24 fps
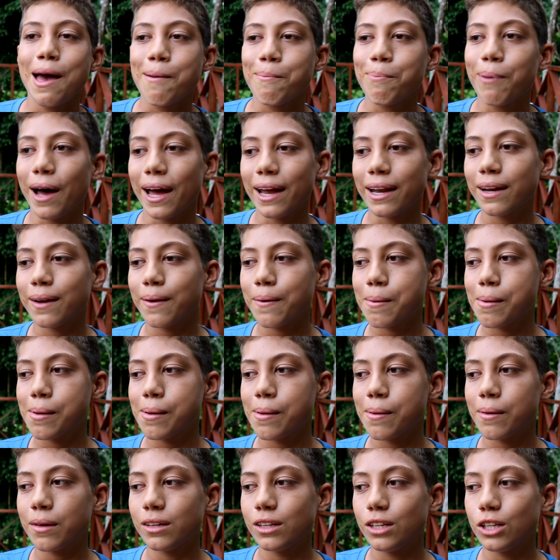But
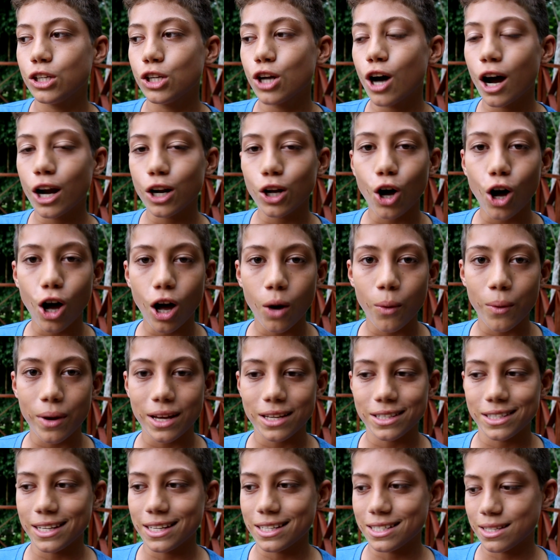not
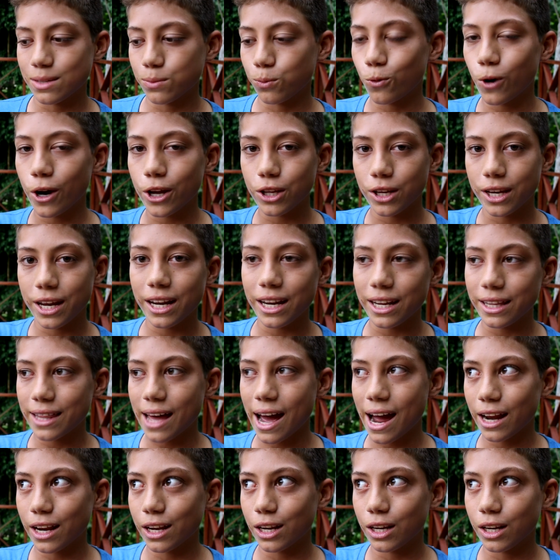always is what getting
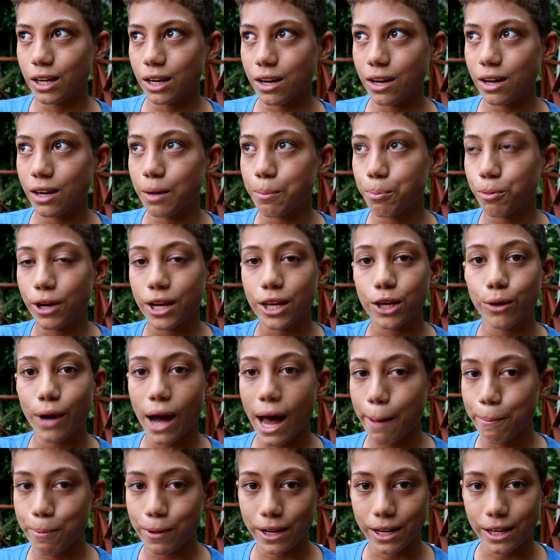that gonna bring you
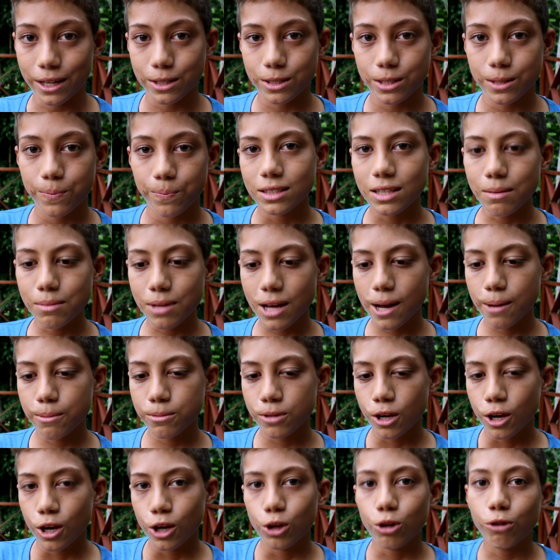happiness. Sometimes
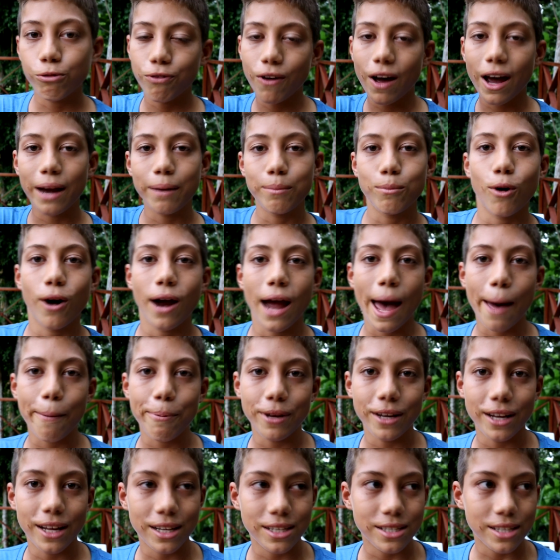you'll find more
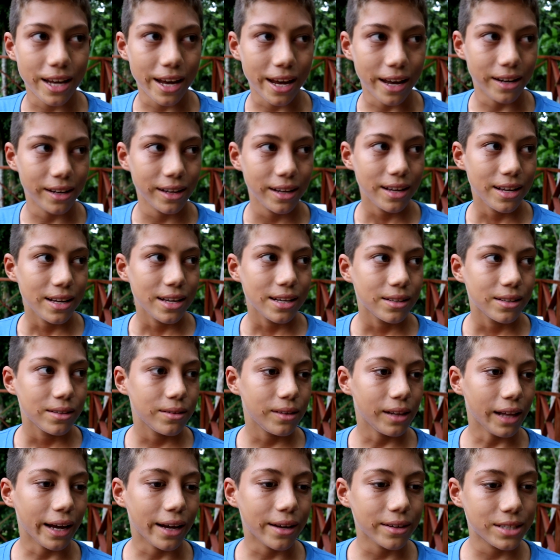happiness in
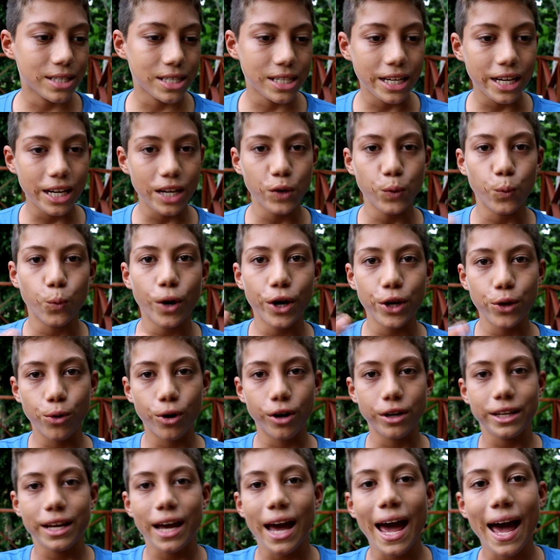like seeing what you
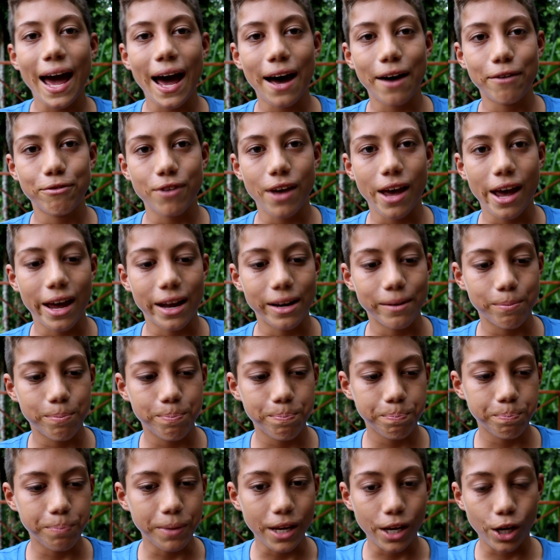already have and
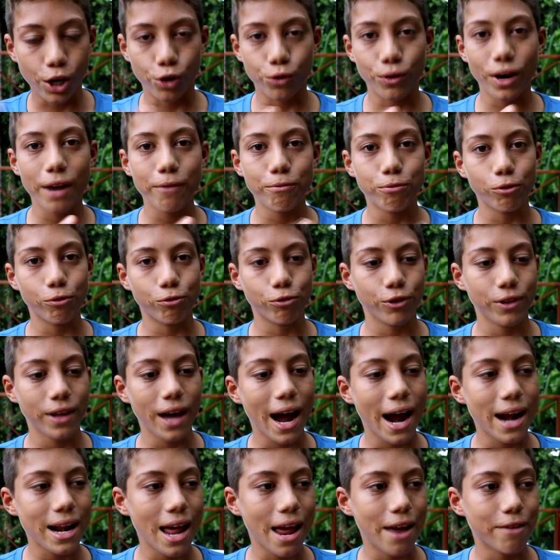being grateful for
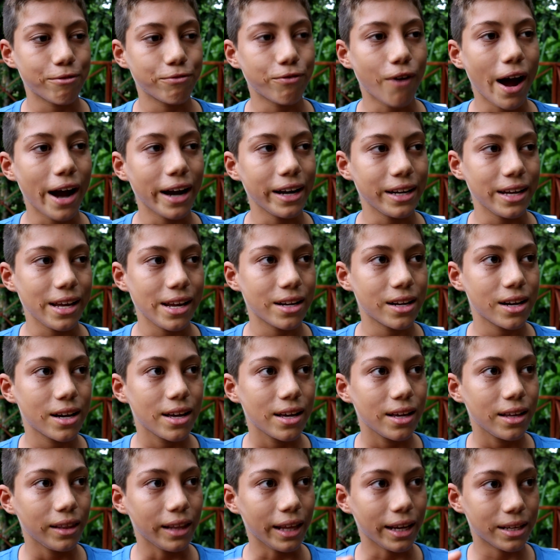that, and finding
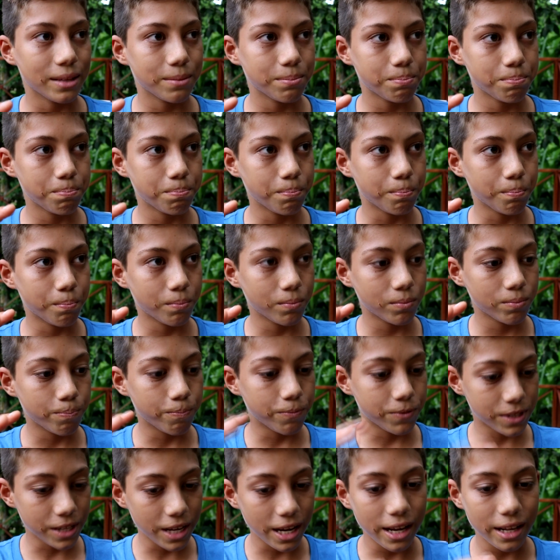like
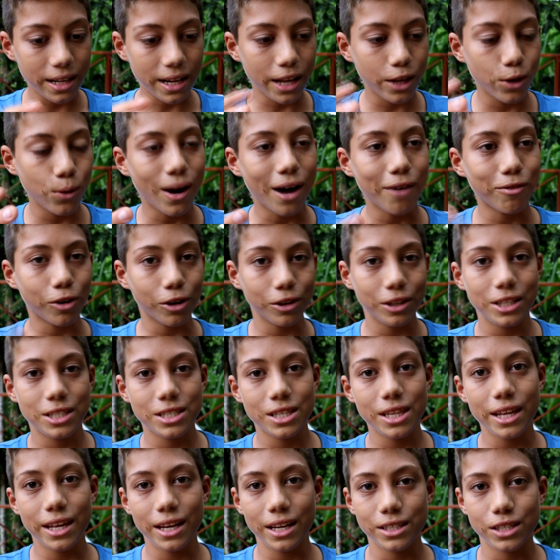seeing that you have all these
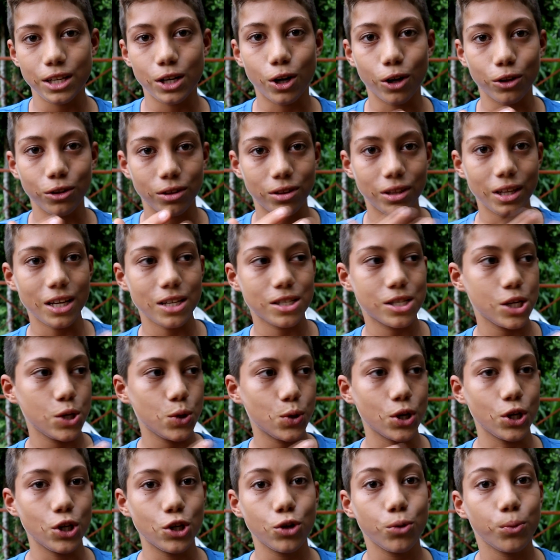things and all the things that you
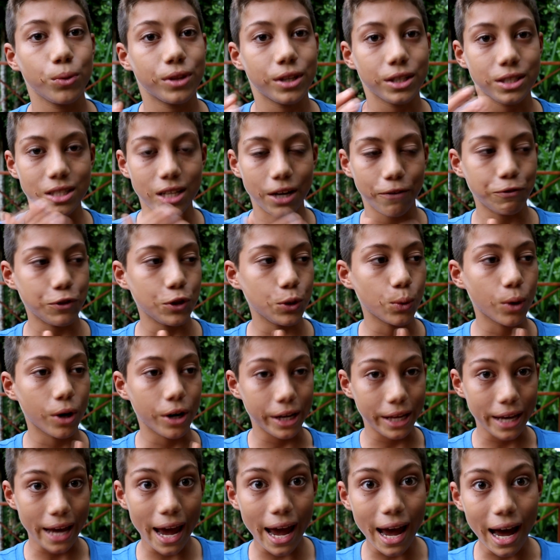can do with the stuff that you
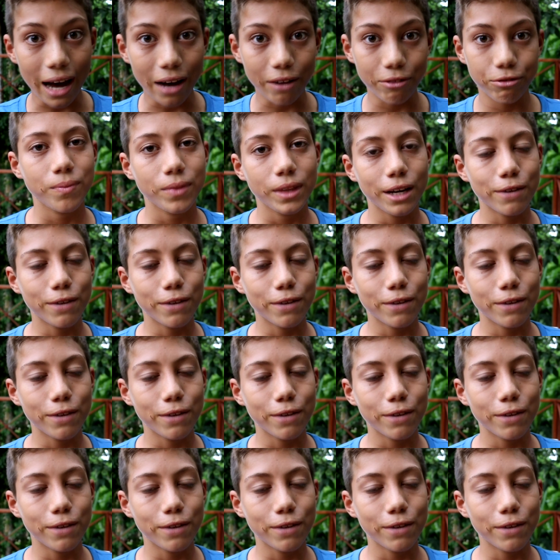already have.